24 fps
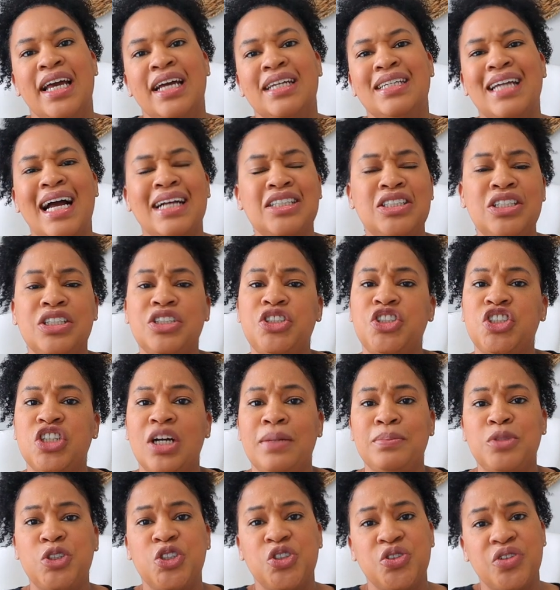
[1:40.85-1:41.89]
not to
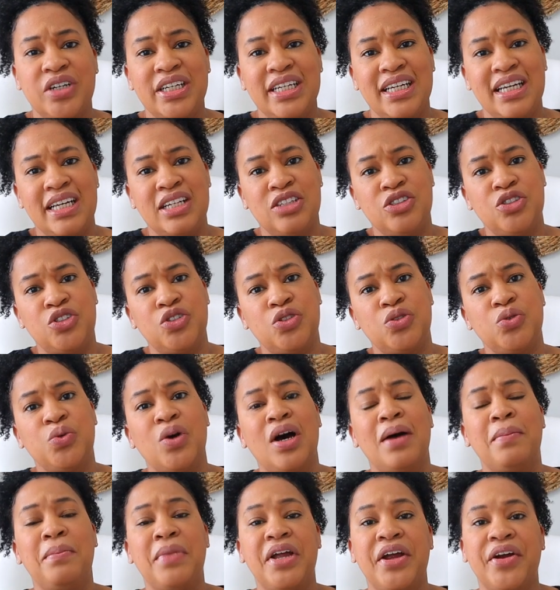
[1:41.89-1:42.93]
jump straight into
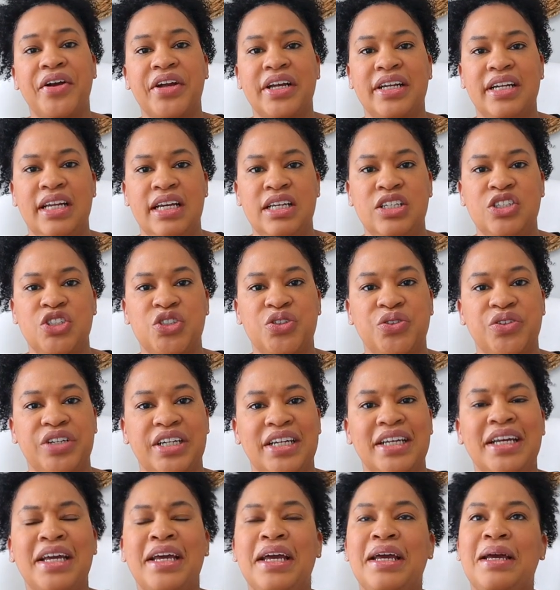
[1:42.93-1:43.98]
American
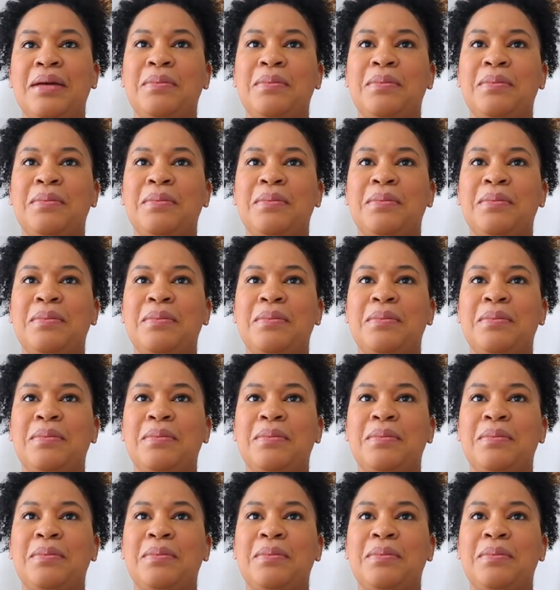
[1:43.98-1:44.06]
history,